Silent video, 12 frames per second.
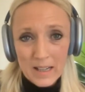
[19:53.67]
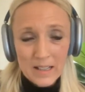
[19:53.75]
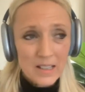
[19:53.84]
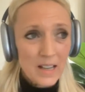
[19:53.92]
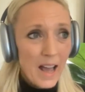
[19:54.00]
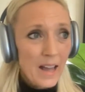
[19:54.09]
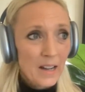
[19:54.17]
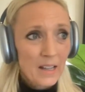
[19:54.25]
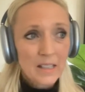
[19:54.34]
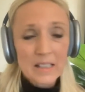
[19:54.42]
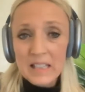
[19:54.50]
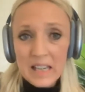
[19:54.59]
It's not a
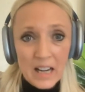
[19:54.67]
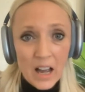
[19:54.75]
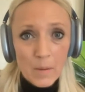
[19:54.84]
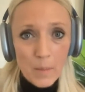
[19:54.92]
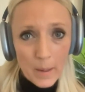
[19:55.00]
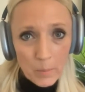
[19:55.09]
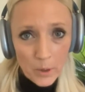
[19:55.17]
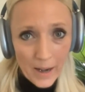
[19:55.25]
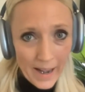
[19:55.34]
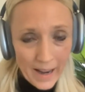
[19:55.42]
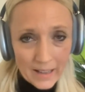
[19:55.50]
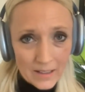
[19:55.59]
ding on my
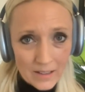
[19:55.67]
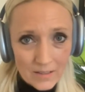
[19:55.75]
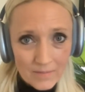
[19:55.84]
brand.